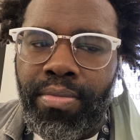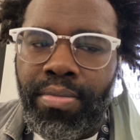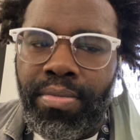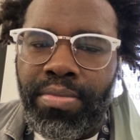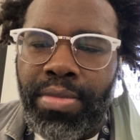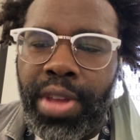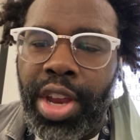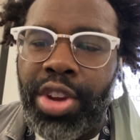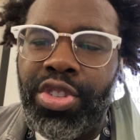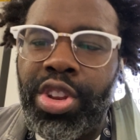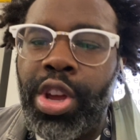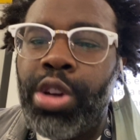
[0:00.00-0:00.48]

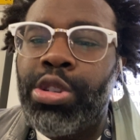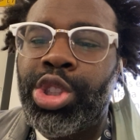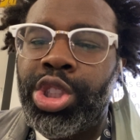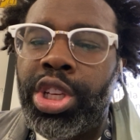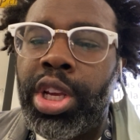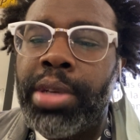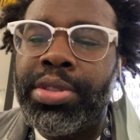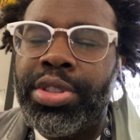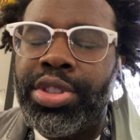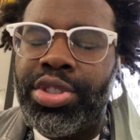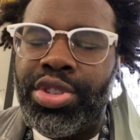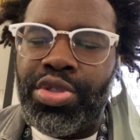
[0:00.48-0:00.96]
there's no
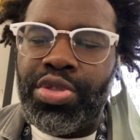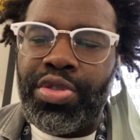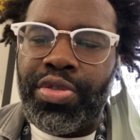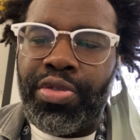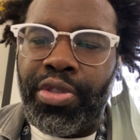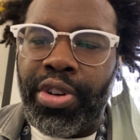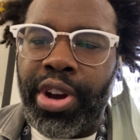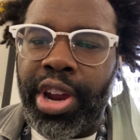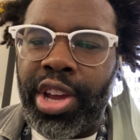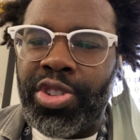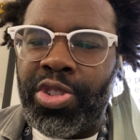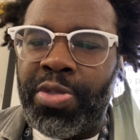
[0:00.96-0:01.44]
substitute
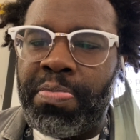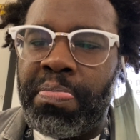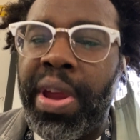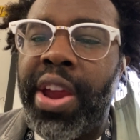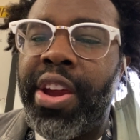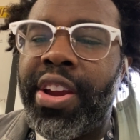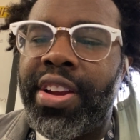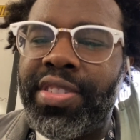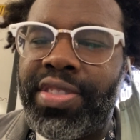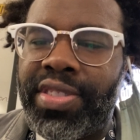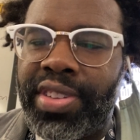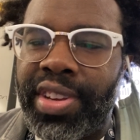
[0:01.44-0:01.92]
for
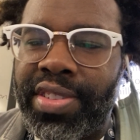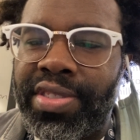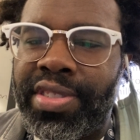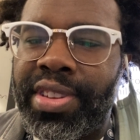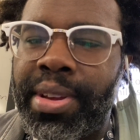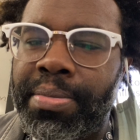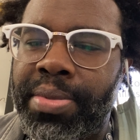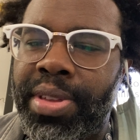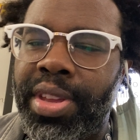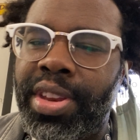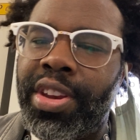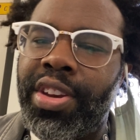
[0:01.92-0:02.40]
experiencing
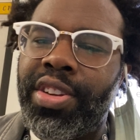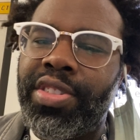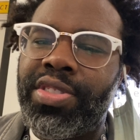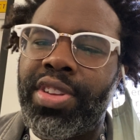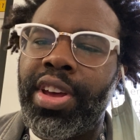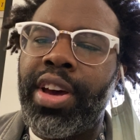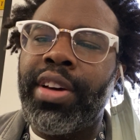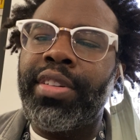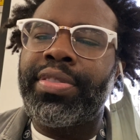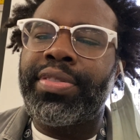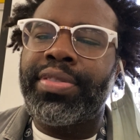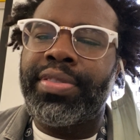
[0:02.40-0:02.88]
something
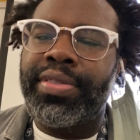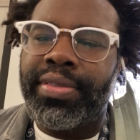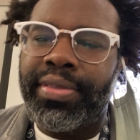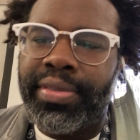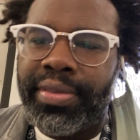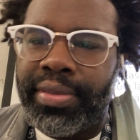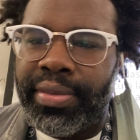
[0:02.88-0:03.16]
yourself.